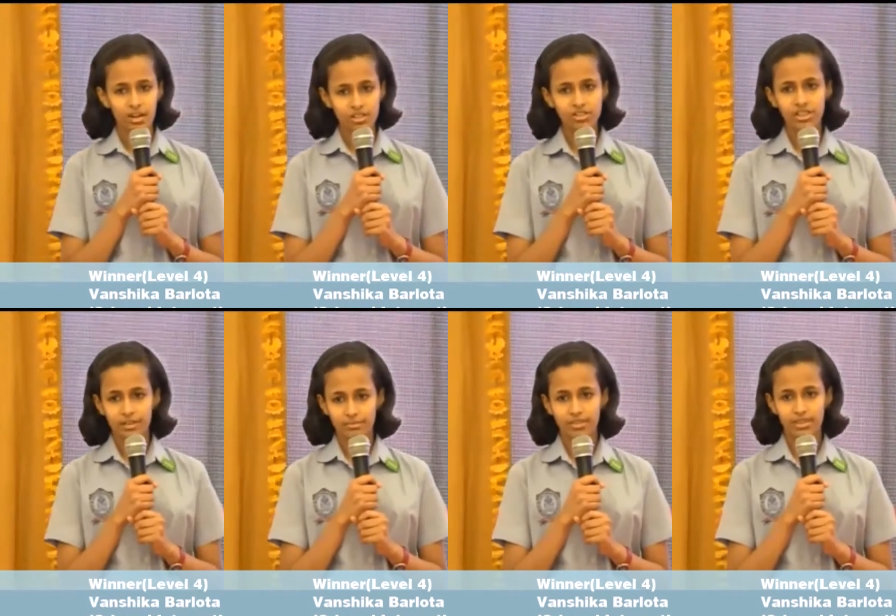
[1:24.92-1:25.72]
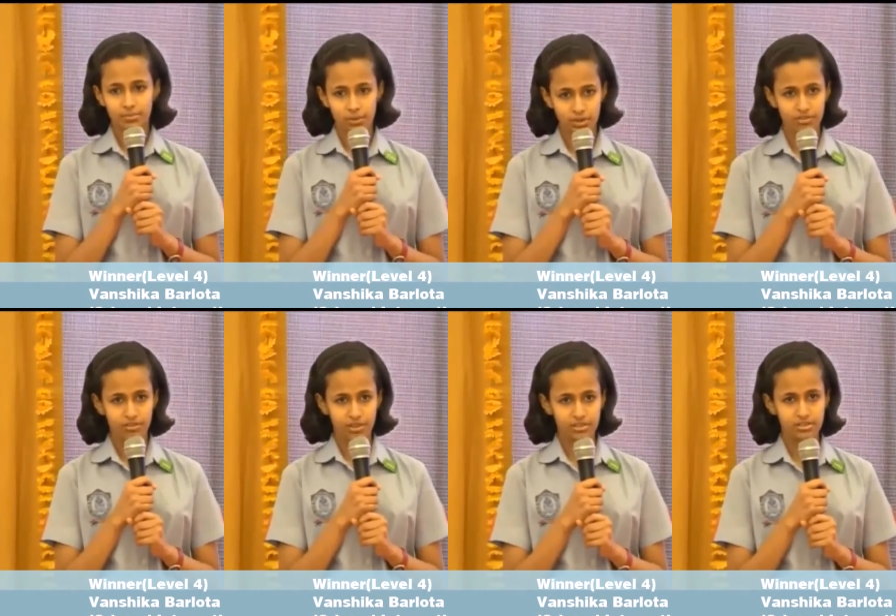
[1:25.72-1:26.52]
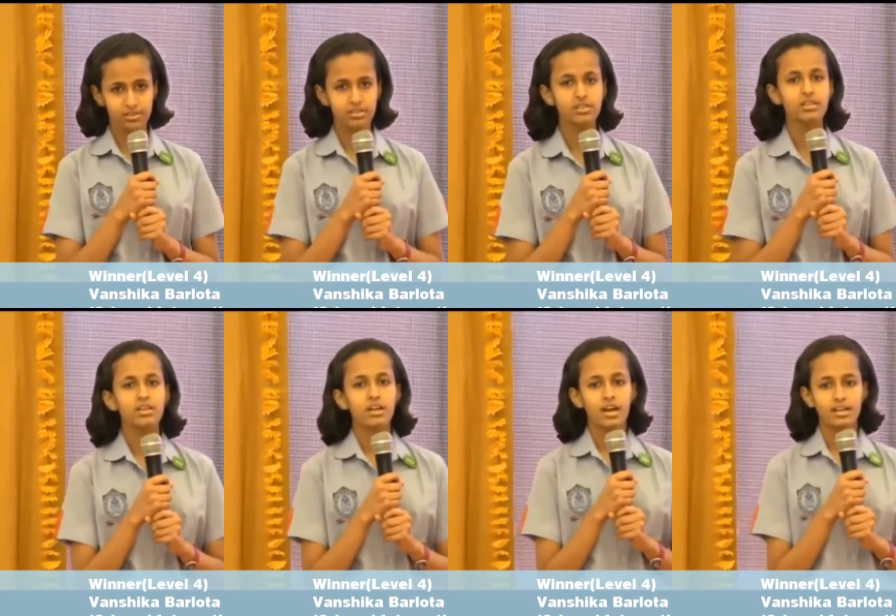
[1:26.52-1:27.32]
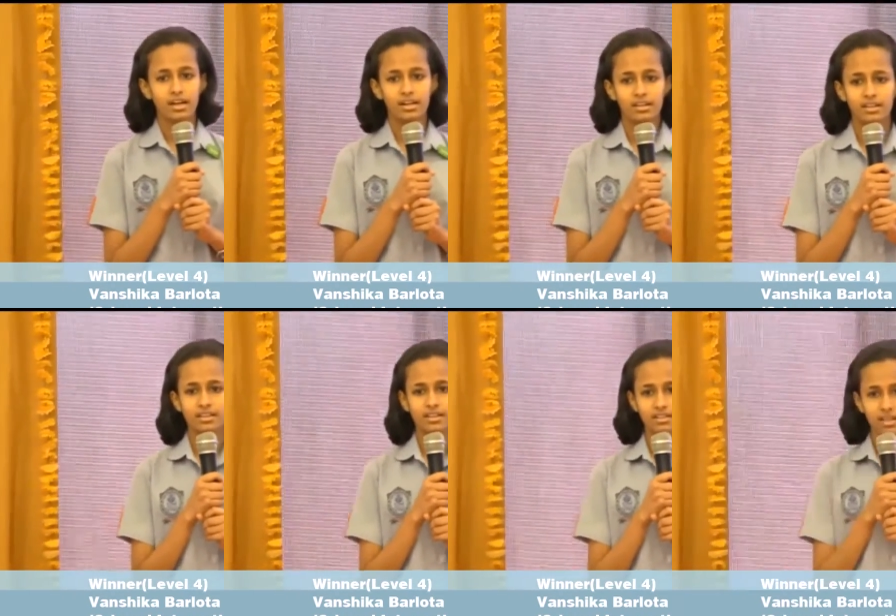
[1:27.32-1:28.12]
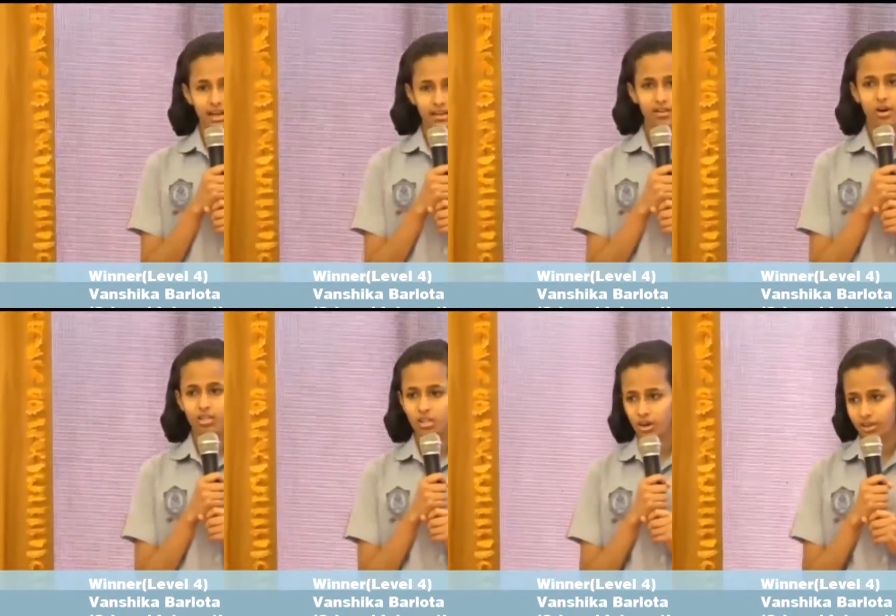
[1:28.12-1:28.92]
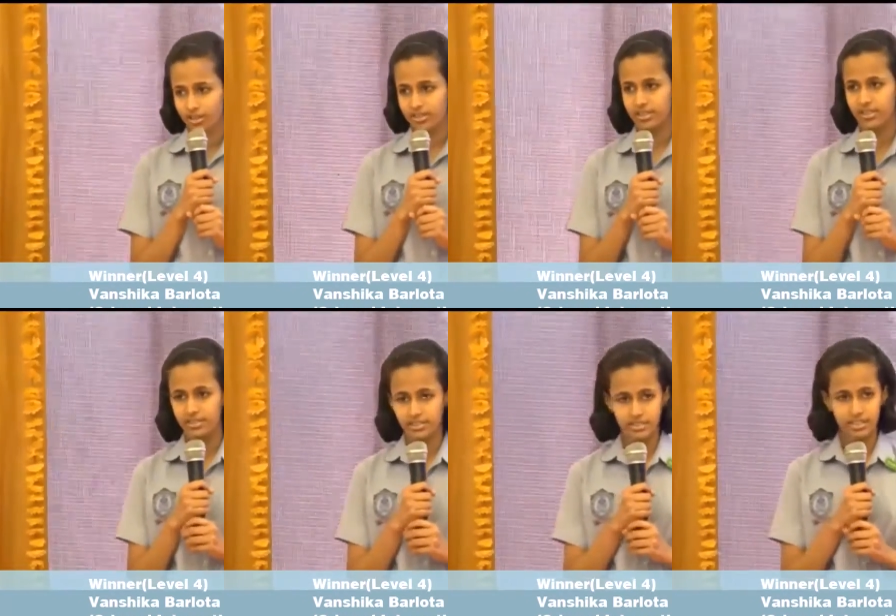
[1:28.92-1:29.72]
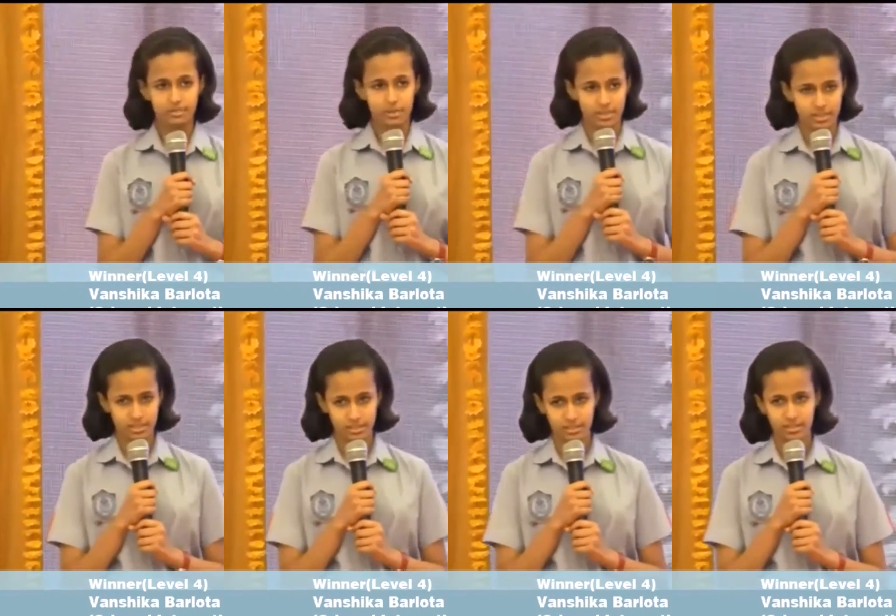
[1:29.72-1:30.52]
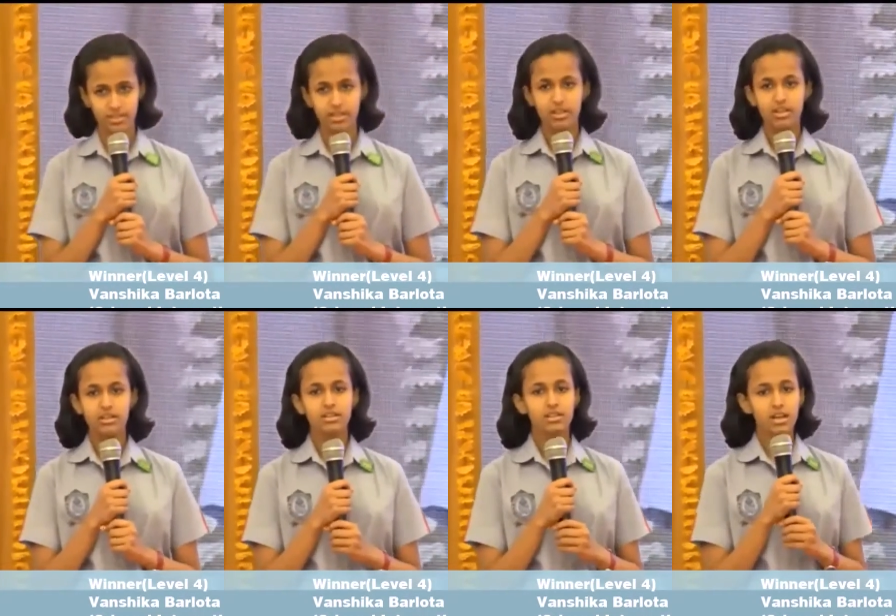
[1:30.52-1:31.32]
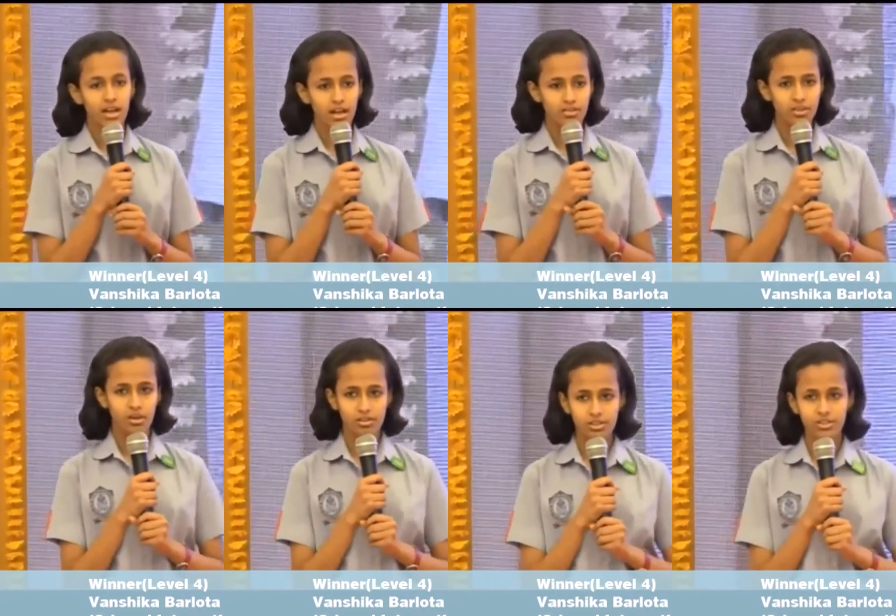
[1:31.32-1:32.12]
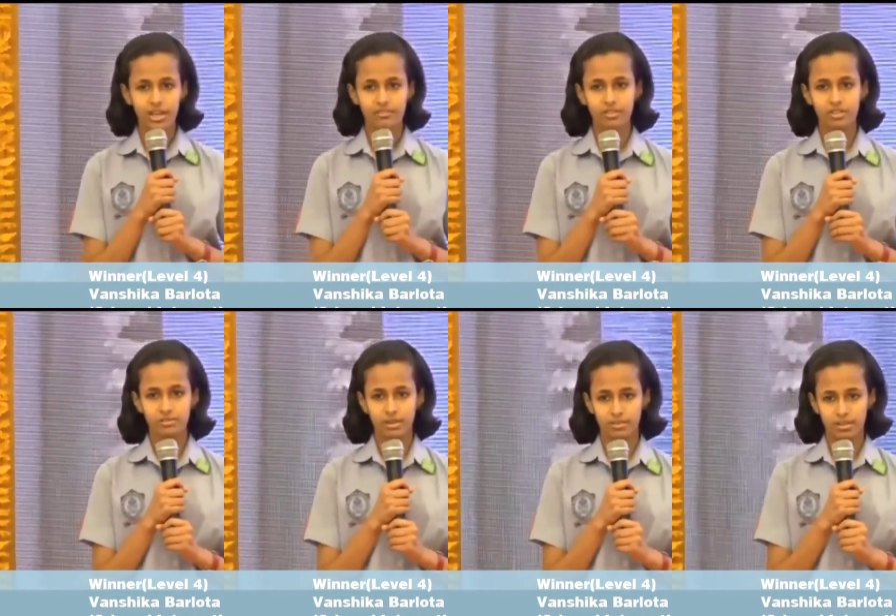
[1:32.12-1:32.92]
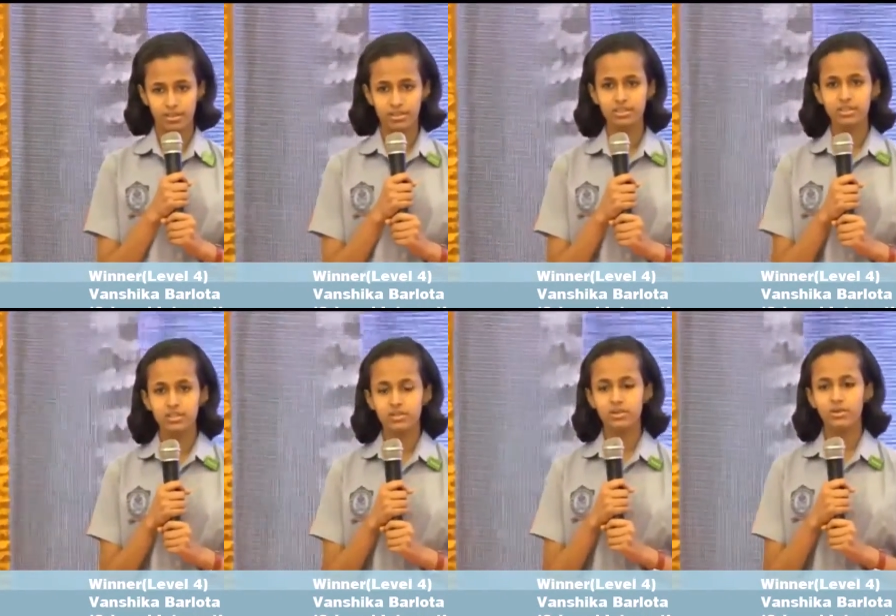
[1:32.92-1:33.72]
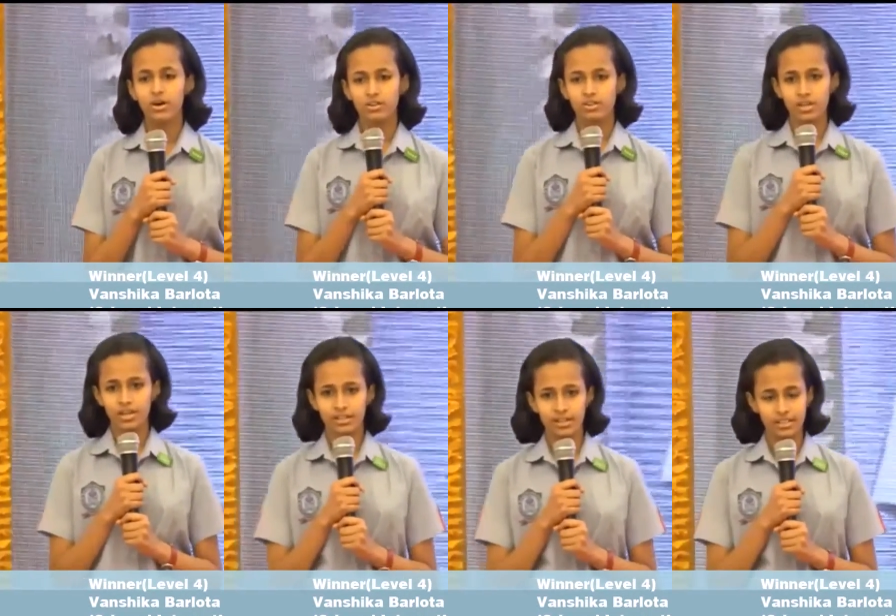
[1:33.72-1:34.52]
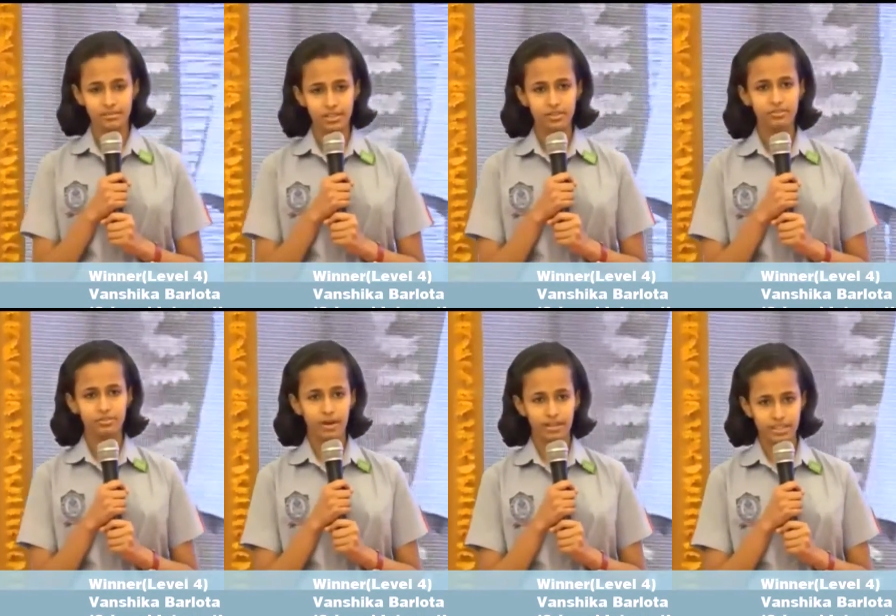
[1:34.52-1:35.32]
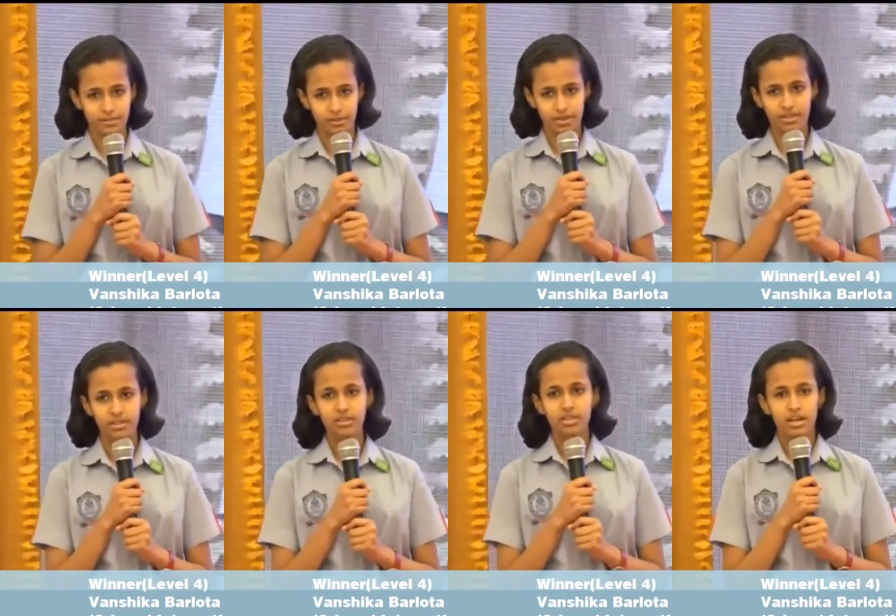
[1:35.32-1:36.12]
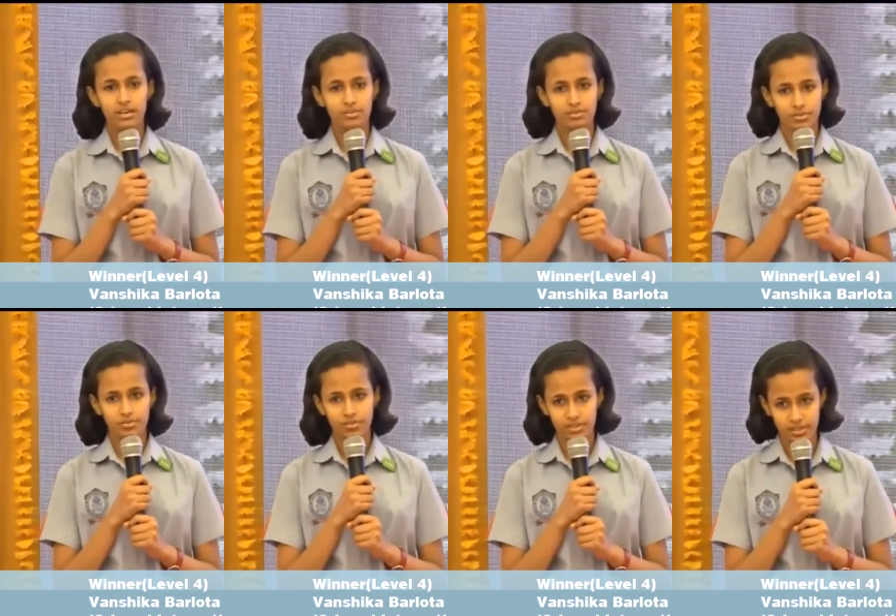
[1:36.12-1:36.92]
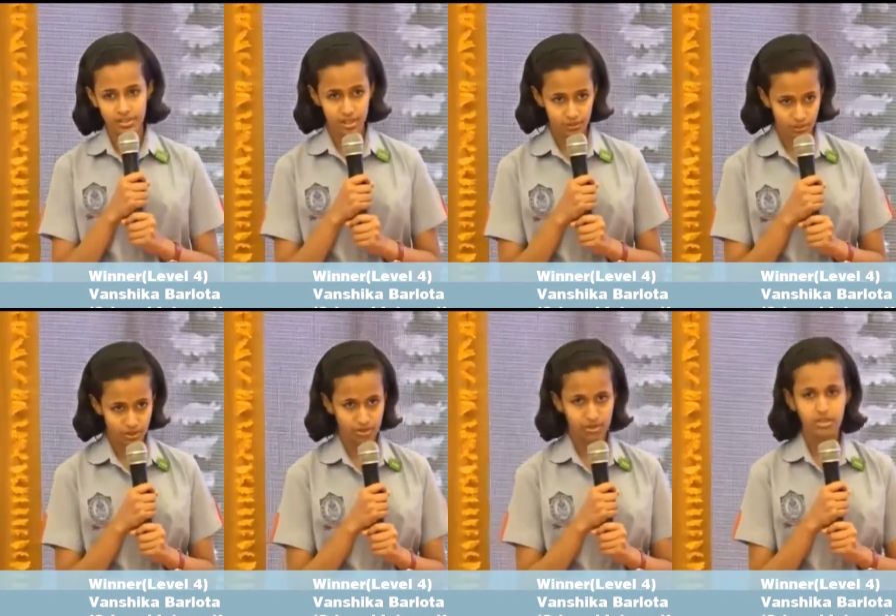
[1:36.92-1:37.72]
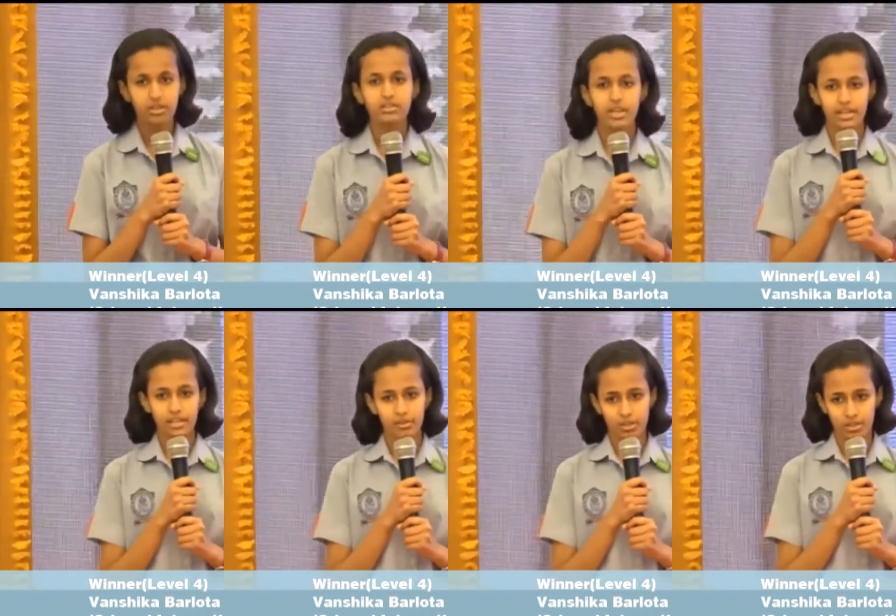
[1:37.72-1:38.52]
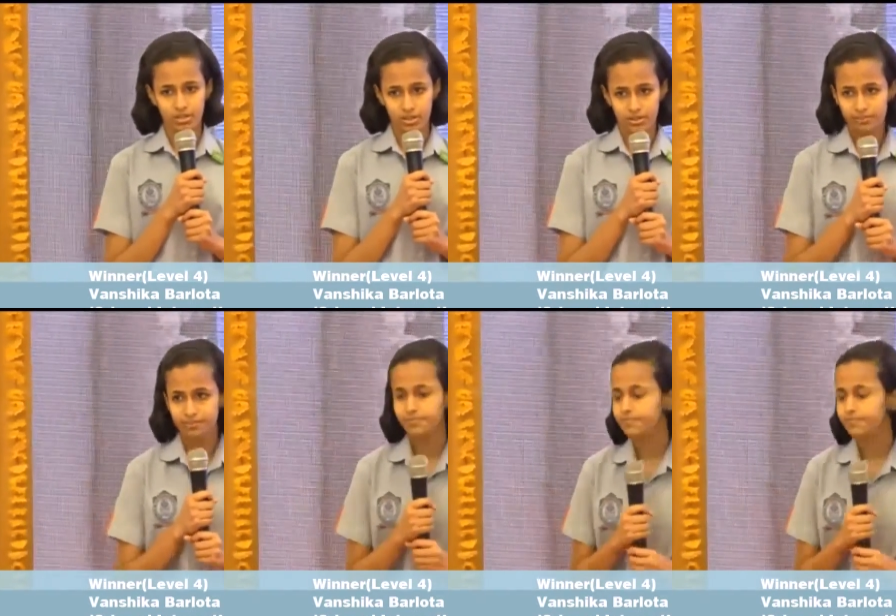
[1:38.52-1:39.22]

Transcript: I also thank my supportive friends, and I thank all the audience and dignitaries present here. I'm also grateful to my mother, who also encouraged me to participate and win this award. Thank you, one and all.